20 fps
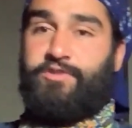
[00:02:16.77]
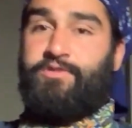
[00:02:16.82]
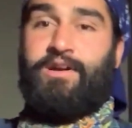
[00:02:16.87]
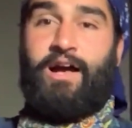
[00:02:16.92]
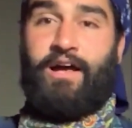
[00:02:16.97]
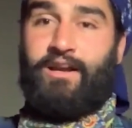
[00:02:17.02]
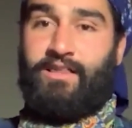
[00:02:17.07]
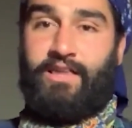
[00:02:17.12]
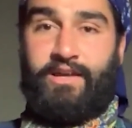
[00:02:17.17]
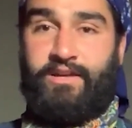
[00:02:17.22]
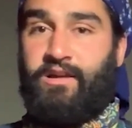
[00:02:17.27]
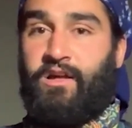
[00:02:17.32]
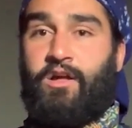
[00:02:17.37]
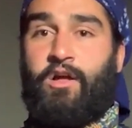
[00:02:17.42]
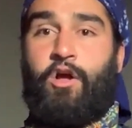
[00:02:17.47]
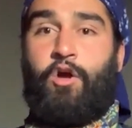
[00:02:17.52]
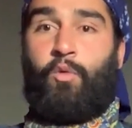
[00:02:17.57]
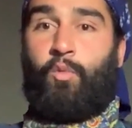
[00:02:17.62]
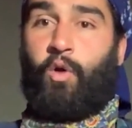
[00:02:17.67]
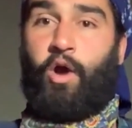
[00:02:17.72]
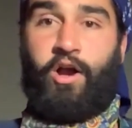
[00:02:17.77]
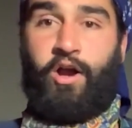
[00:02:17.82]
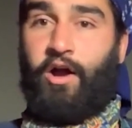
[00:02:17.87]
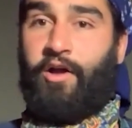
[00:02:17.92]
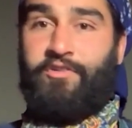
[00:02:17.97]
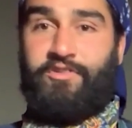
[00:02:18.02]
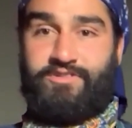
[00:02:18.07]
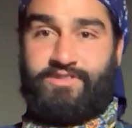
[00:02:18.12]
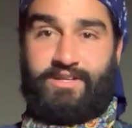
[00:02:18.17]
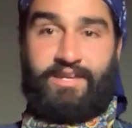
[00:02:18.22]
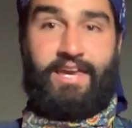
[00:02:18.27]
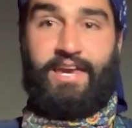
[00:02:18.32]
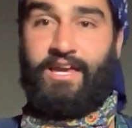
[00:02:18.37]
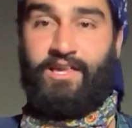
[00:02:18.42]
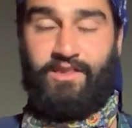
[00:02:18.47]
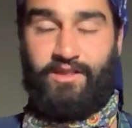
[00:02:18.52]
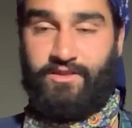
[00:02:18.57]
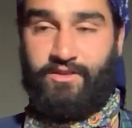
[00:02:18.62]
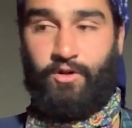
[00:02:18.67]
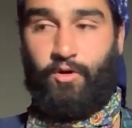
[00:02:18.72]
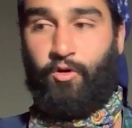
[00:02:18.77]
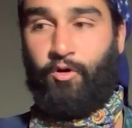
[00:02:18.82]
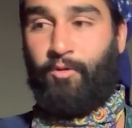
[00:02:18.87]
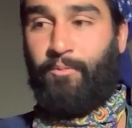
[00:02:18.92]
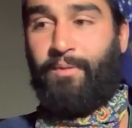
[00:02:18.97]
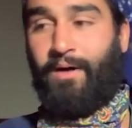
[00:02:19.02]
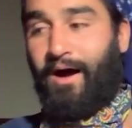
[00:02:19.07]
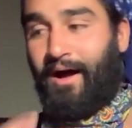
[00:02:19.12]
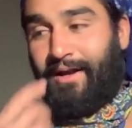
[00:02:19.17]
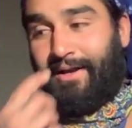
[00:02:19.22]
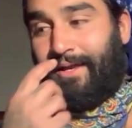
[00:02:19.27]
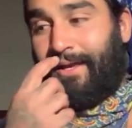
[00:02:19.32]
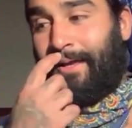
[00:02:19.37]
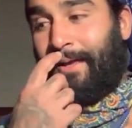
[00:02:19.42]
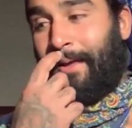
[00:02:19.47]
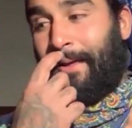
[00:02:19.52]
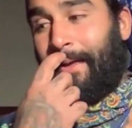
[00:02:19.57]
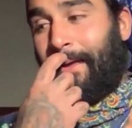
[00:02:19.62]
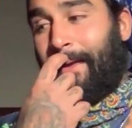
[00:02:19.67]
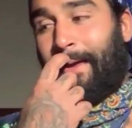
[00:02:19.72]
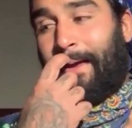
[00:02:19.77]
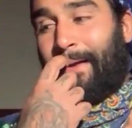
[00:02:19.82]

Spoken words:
and you got to like work on just like healing the whole body.